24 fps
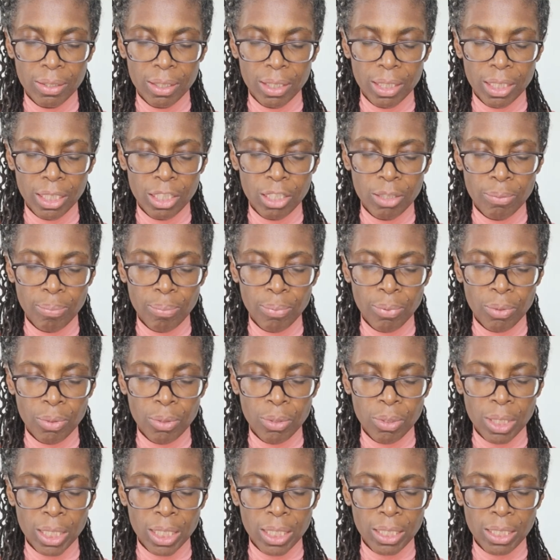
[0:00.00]
Explore
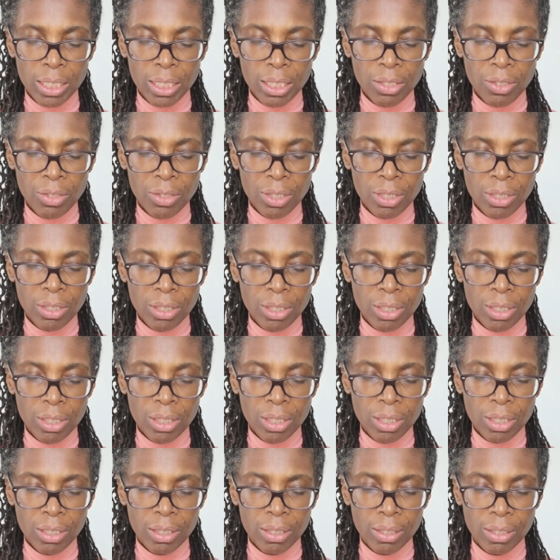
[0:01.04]
that
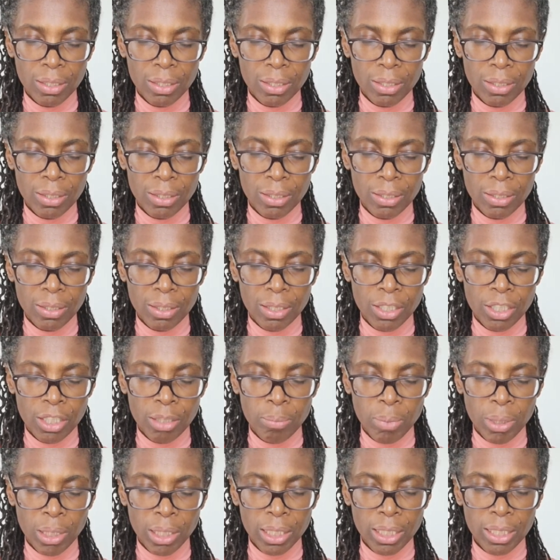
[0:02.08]
distance in
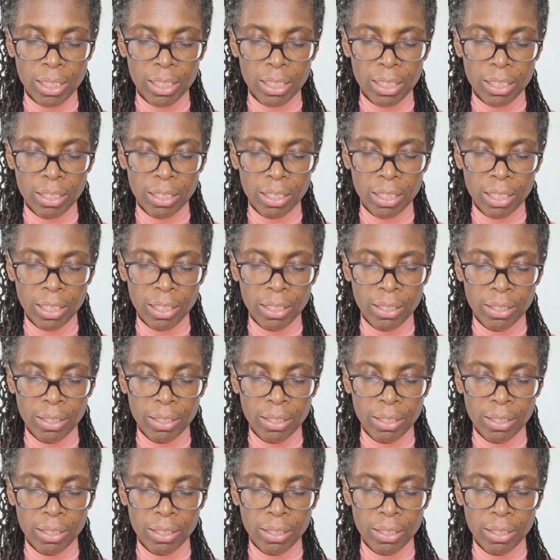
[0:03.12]
your mind's eye.